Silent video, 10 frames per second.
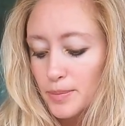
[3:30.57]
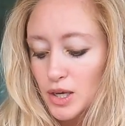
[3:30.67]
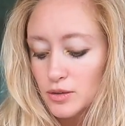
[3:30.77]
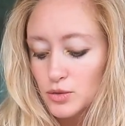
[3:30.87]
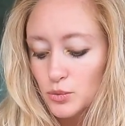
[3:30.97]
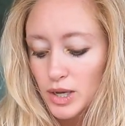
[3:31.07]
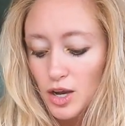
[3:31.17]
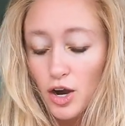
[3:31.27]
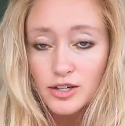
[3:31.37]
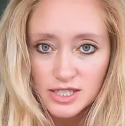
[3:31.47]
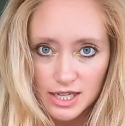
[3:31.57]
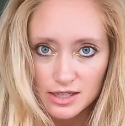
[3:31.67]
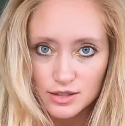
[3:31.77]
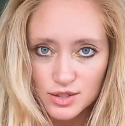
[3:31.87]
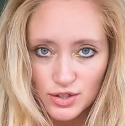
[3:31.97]
But the way our
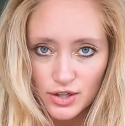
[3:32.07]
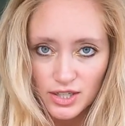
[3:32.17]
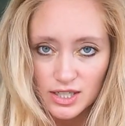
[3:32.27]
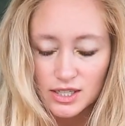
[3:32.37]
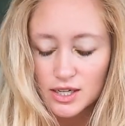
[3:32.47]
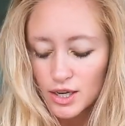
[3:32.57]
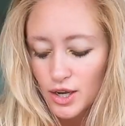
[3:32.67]
day started,